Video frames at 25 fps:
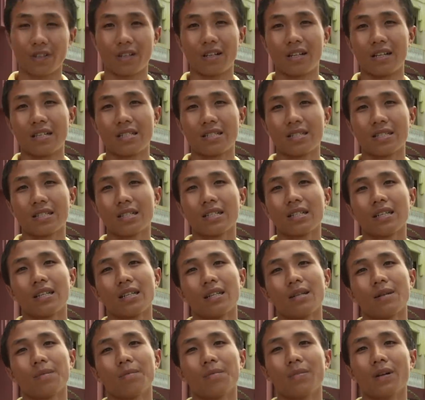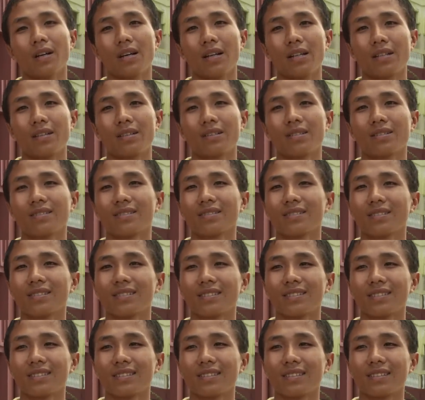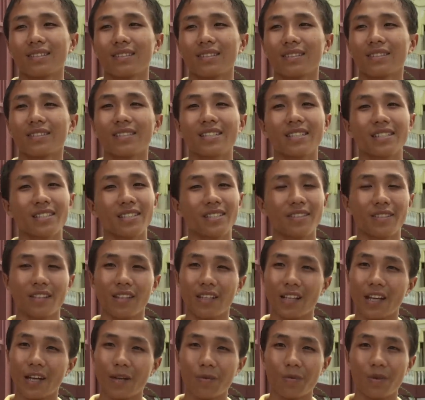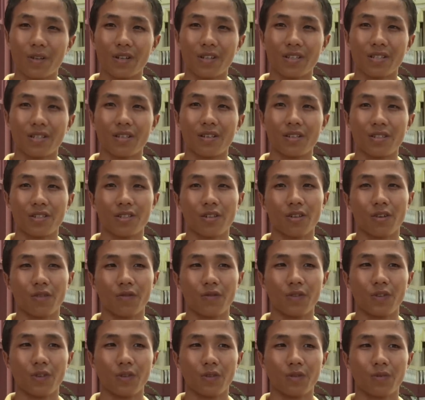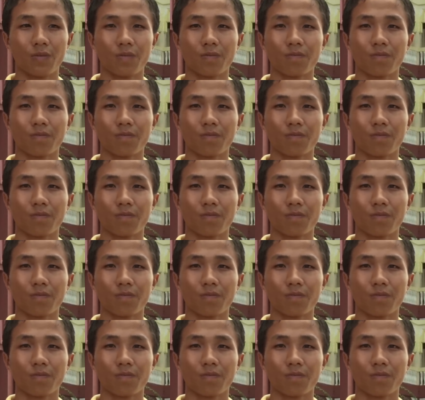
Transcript: Christ. But since the laborers are so few,